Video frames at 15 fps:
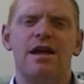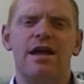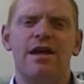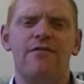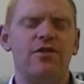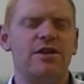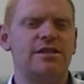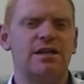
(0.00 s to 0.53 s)

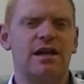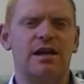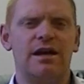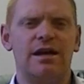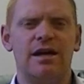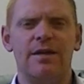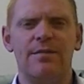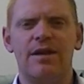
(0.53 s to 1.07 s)
Every
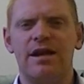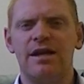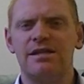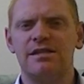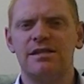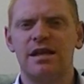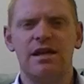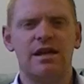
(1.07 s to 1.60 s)
time that I
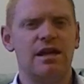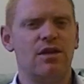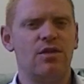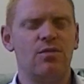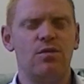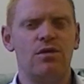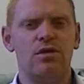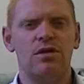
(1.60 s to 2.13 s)
say the
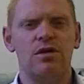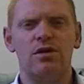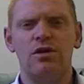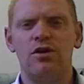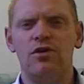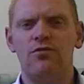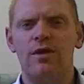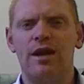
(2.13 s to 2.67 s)

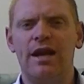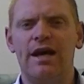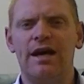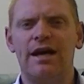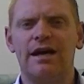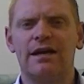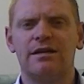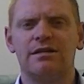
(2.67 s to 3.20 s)
word
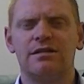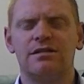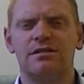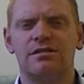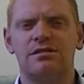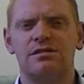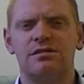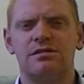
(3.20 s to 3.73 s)

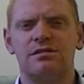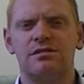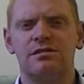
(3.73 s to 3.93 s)
relax,